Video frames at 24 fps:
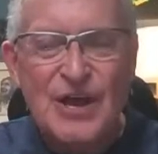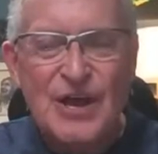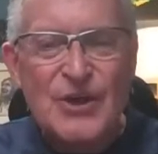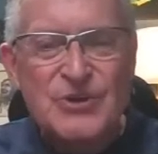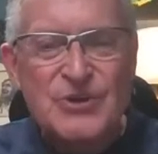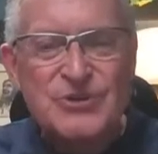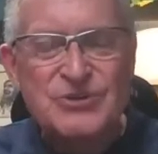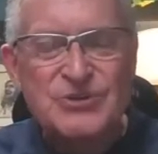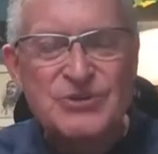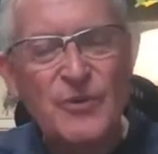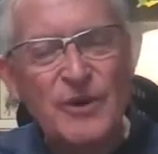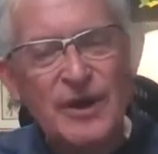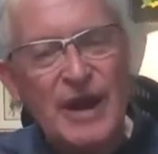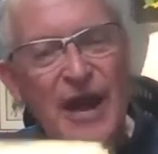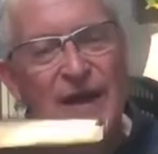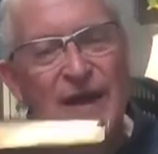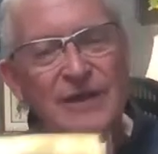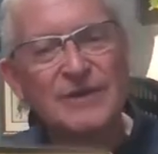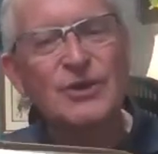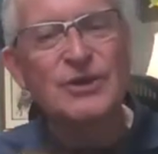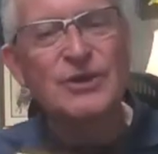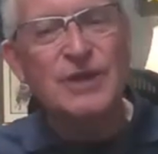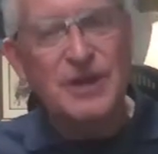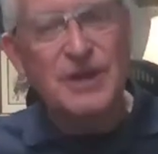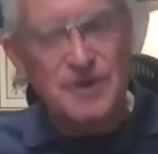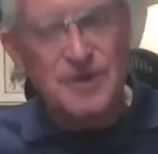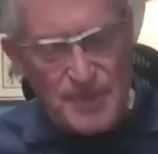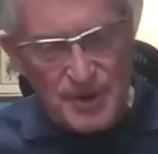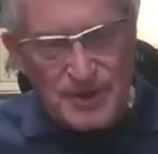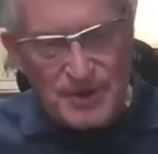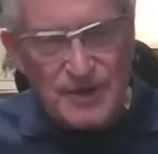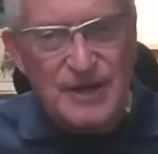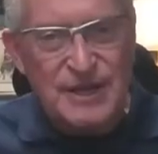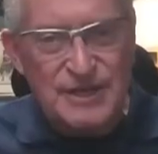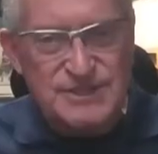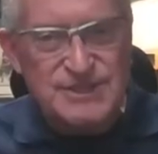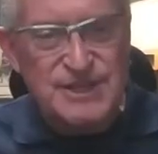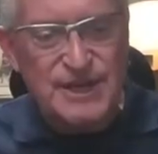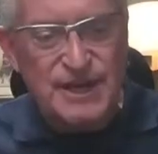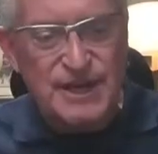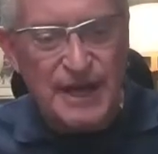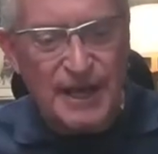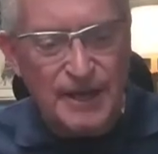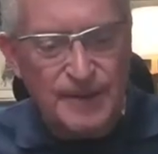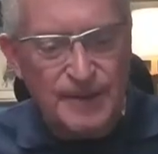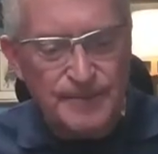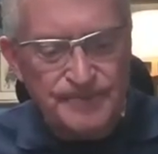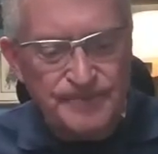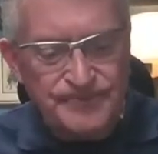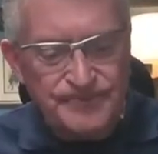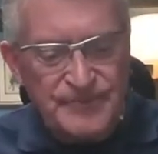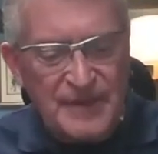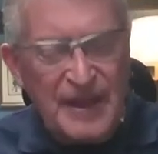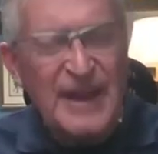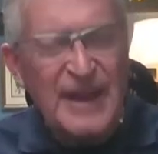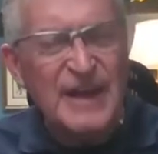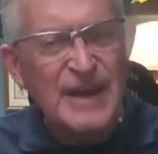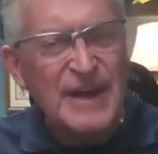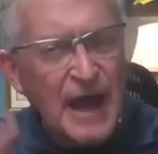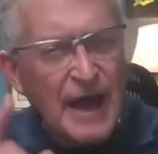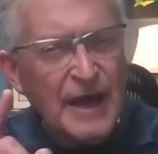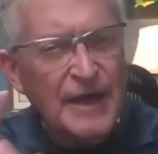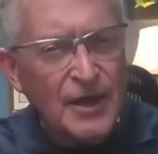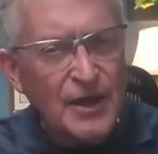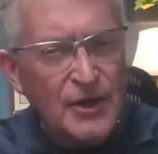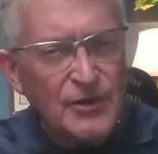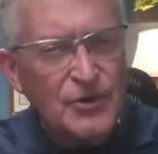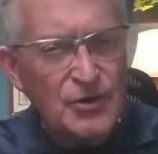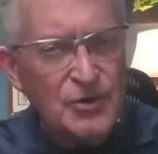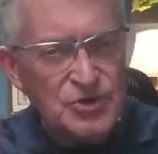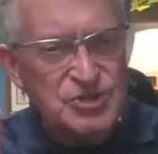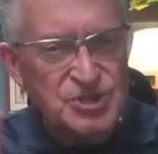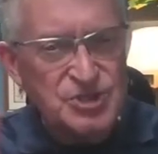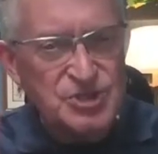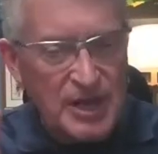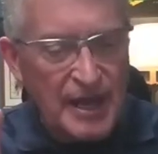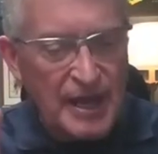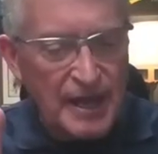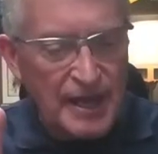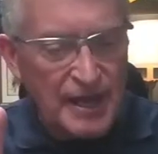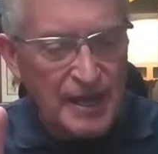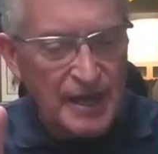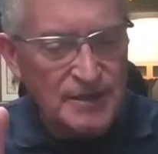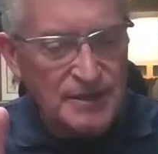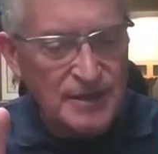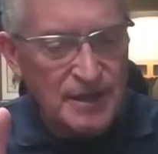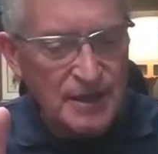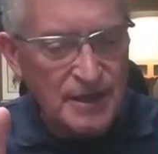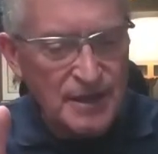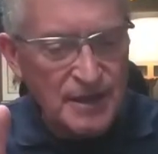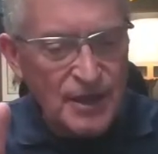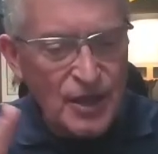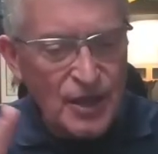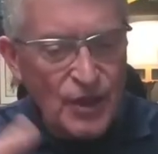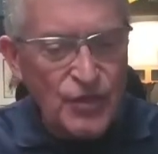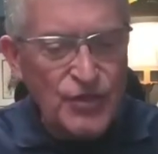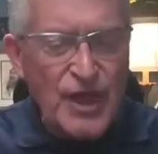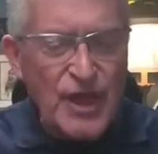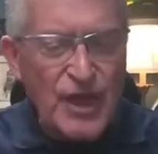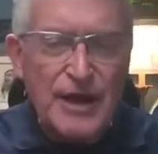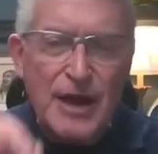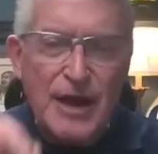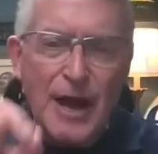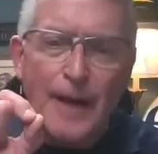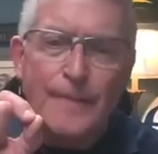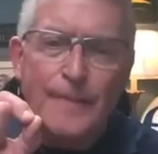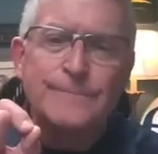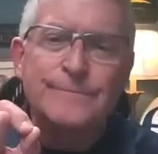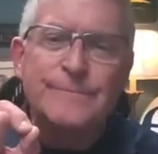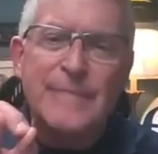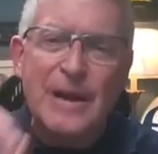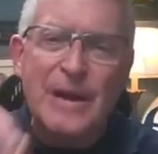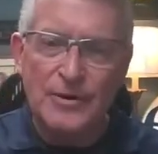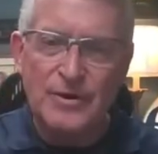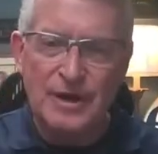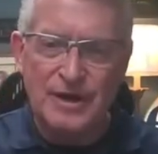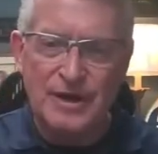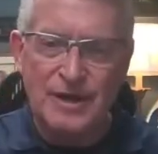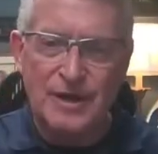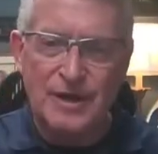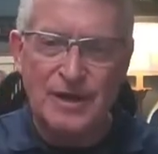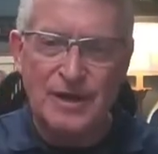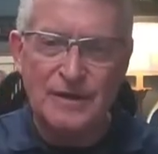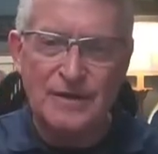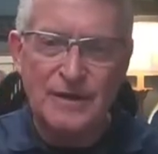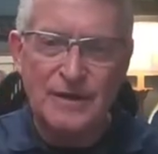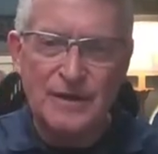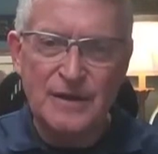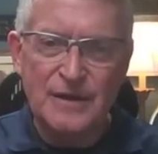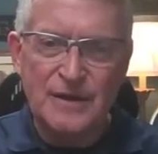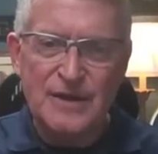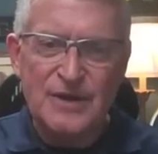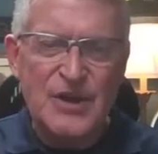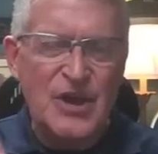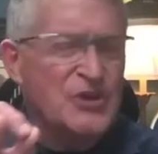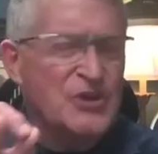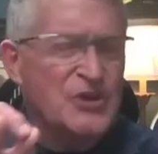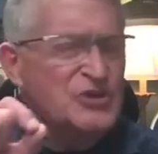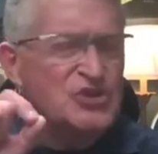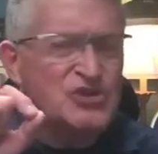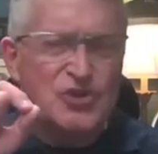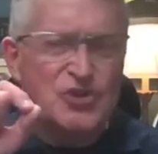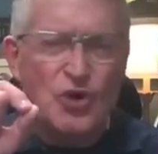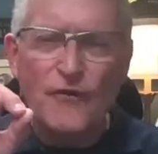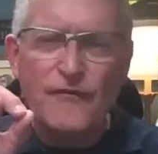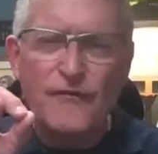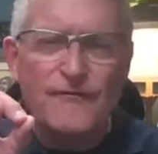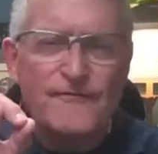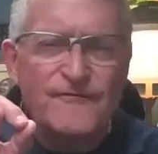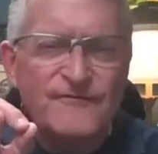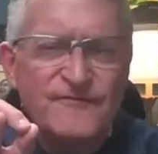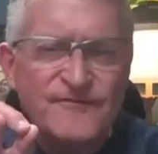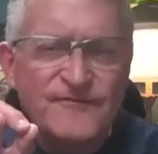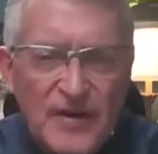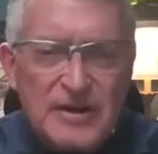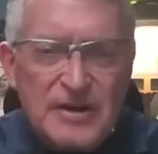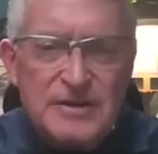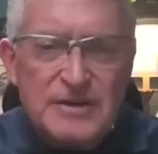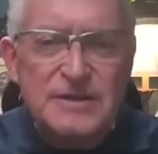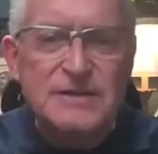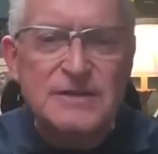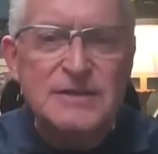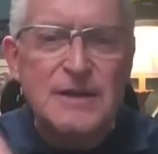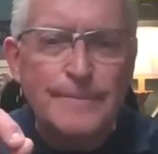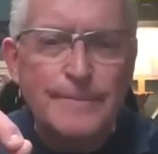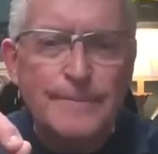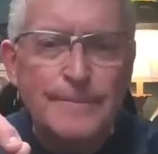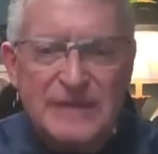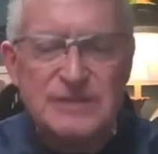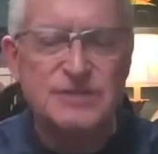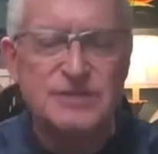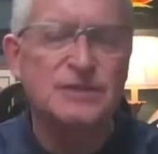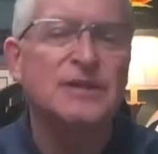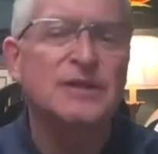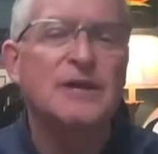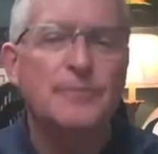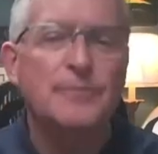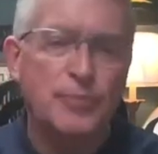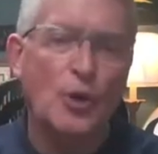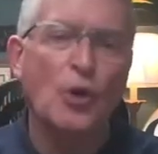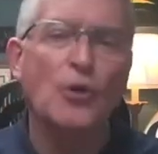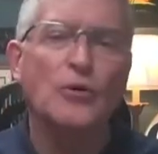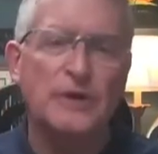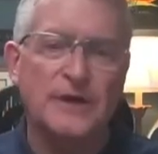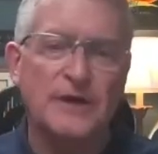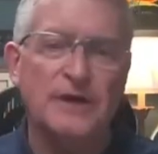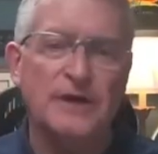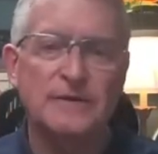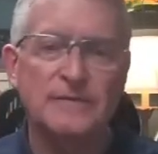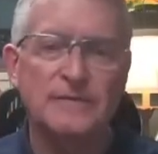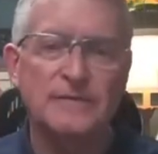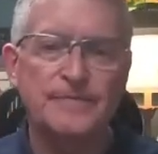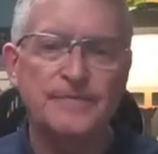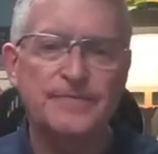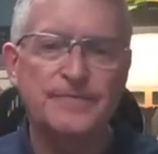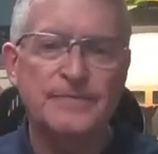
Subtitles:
So when I look at America today, and I understand that America is so fundamentally broken,